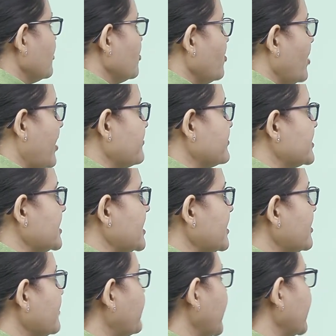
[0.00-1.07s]
you have
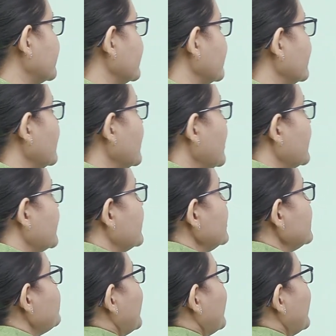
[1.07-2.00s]
seen the pattern. This